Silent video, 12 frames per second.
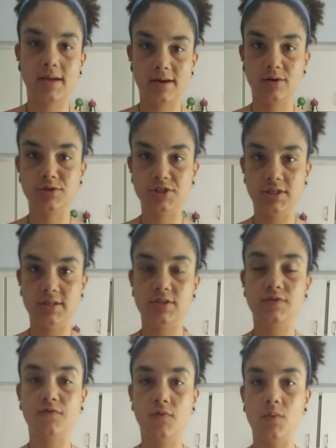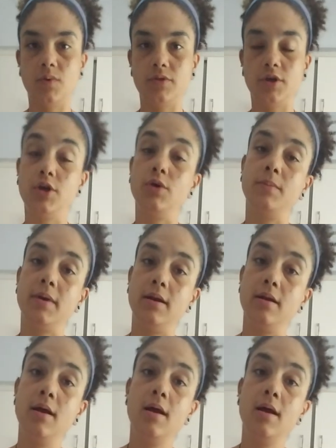energies for the human